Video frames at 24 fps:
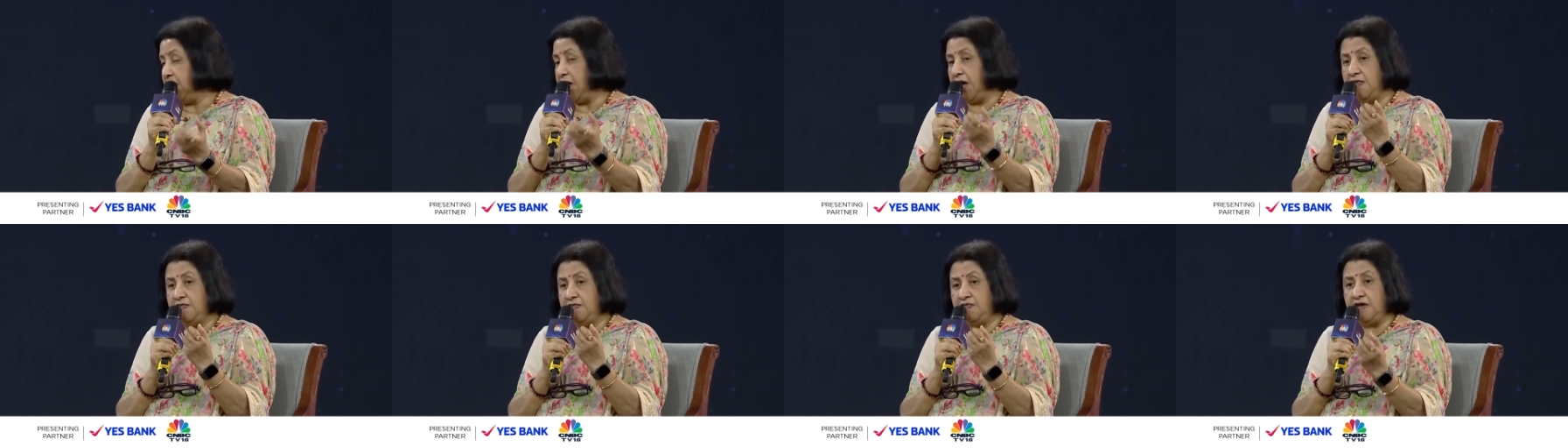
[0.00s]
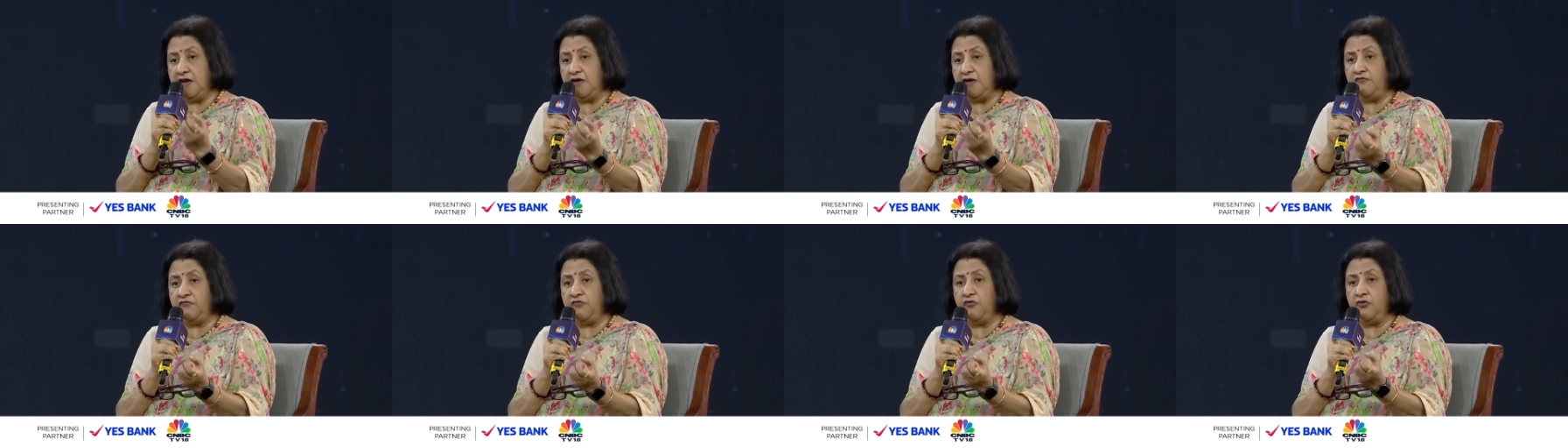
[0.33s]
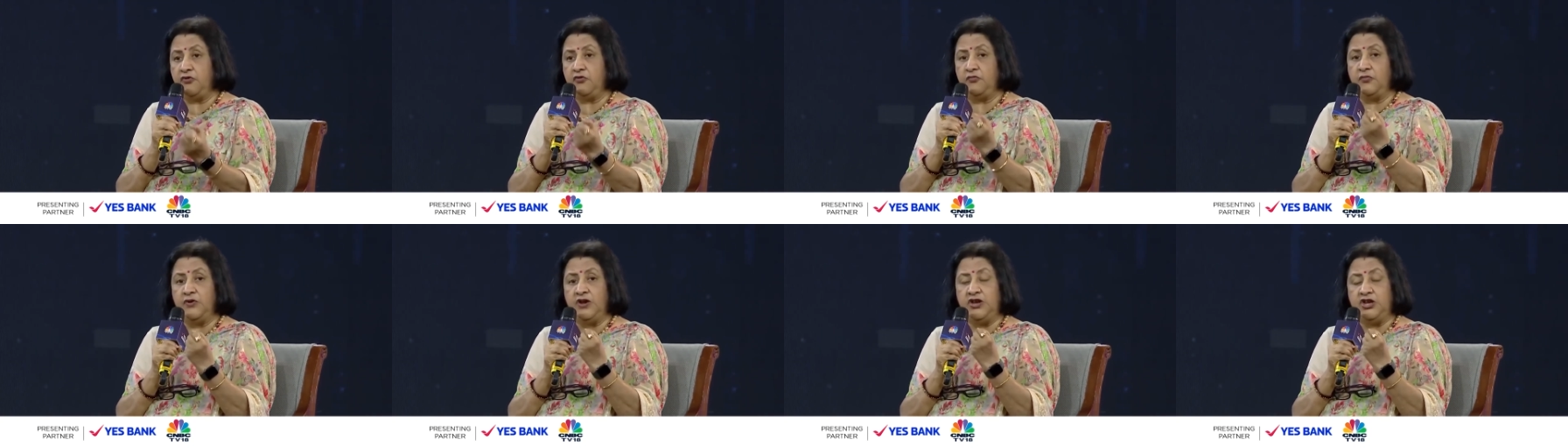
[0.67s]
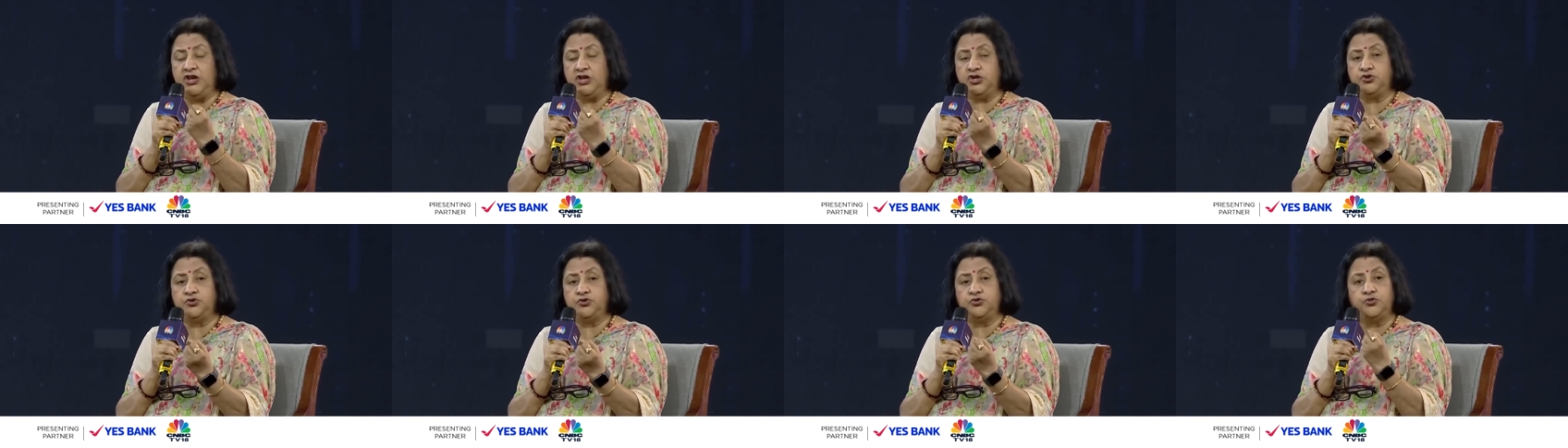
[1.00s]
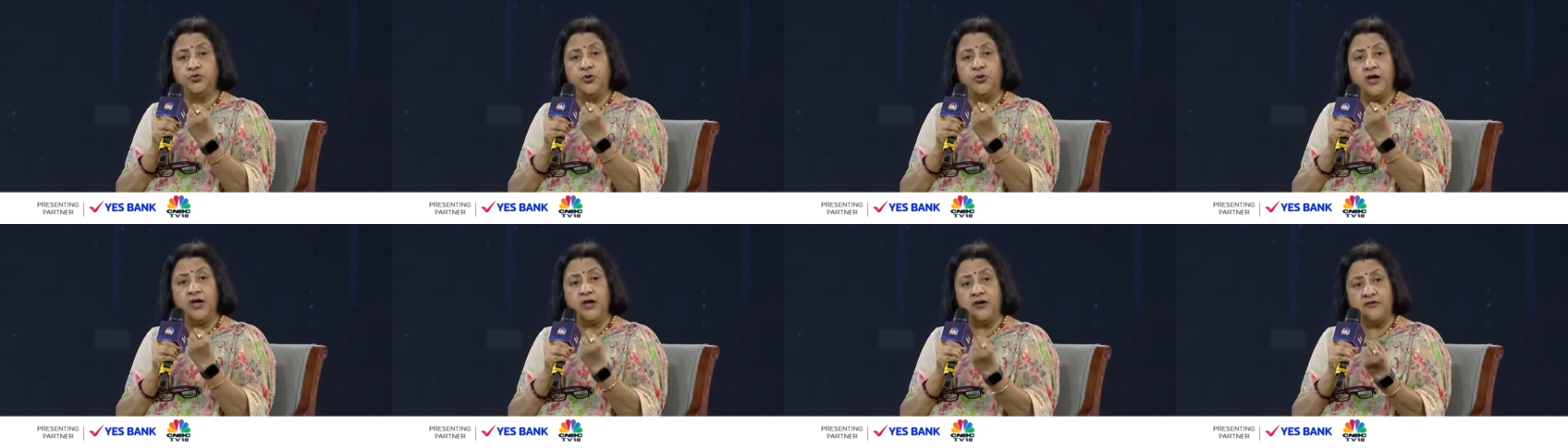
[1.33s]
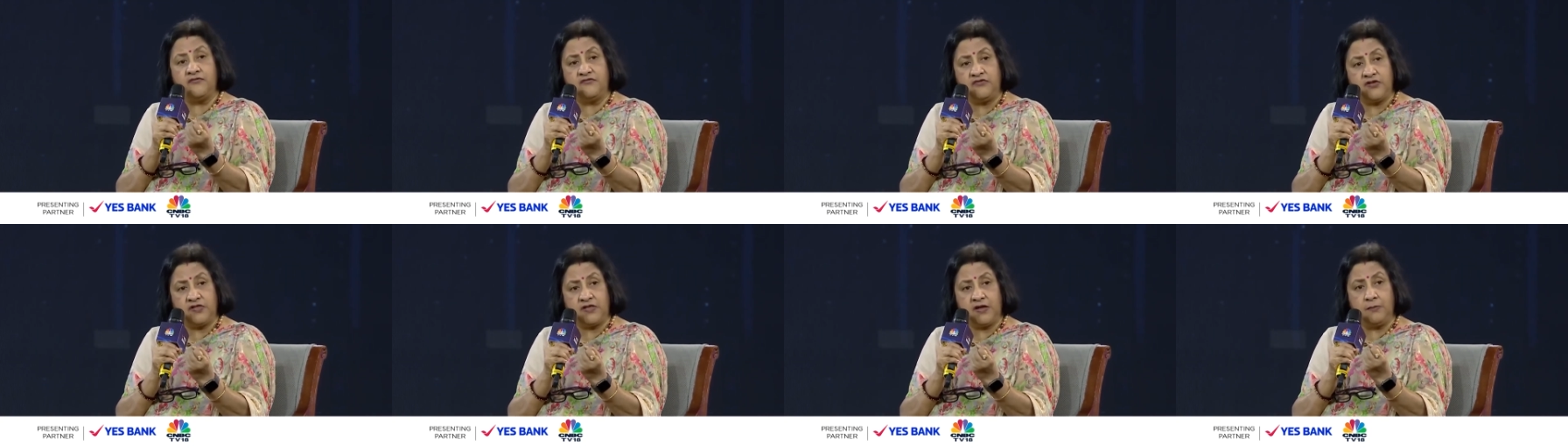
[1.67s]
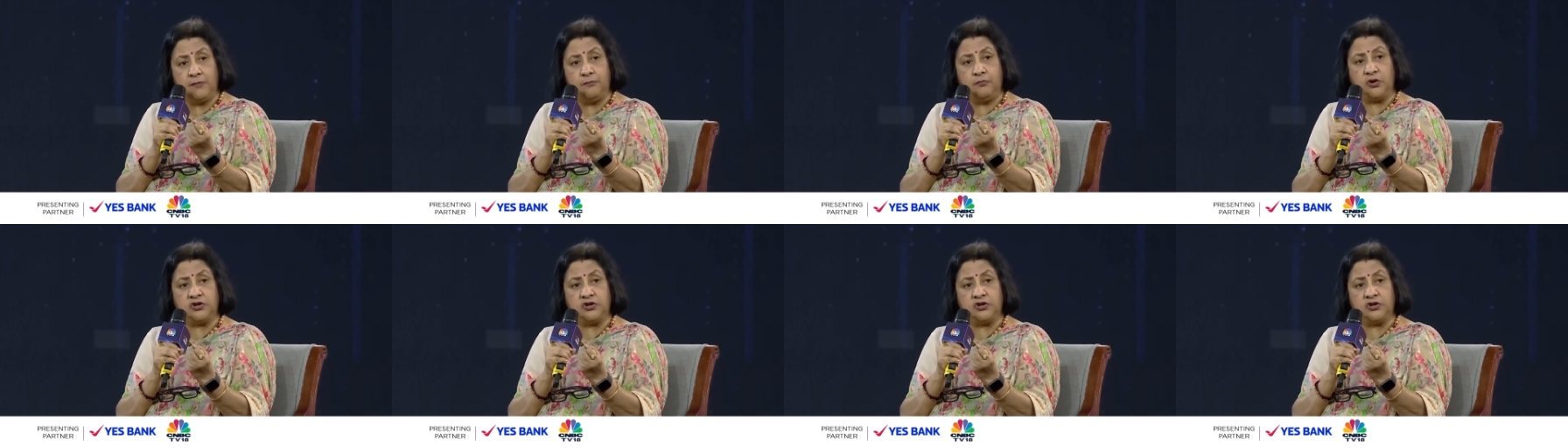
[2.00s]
And therefore, we need to do everything